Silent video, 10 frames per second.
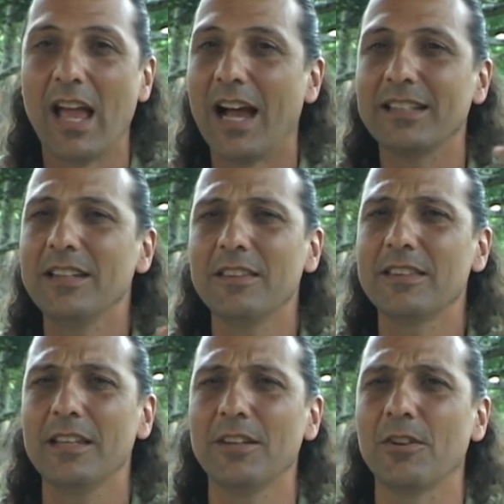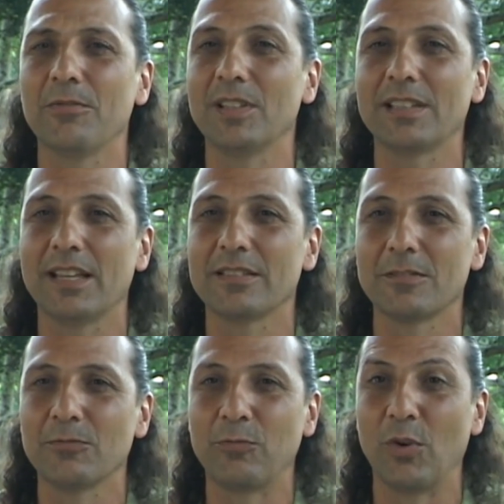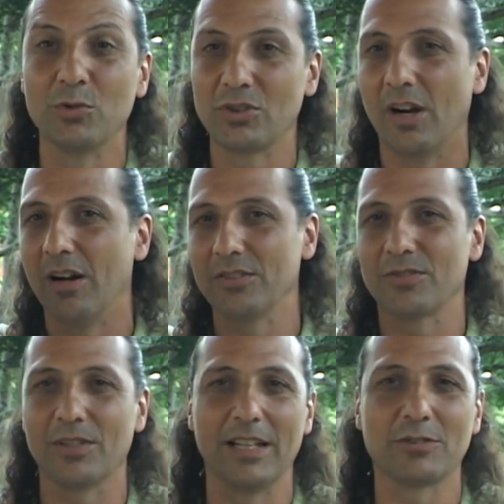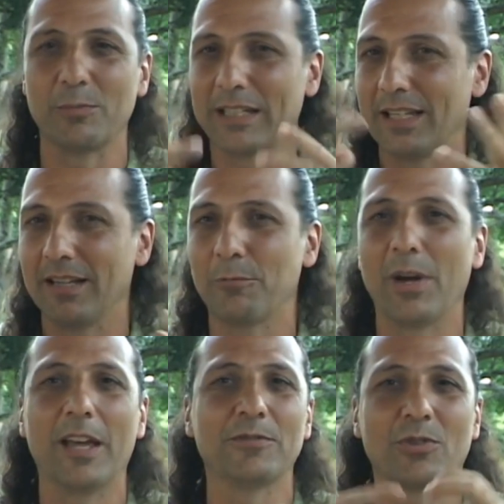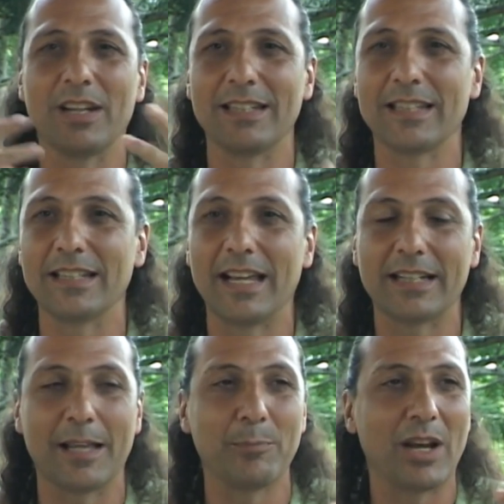I didn't think of it as photons or electromagnetic waves or anything like that,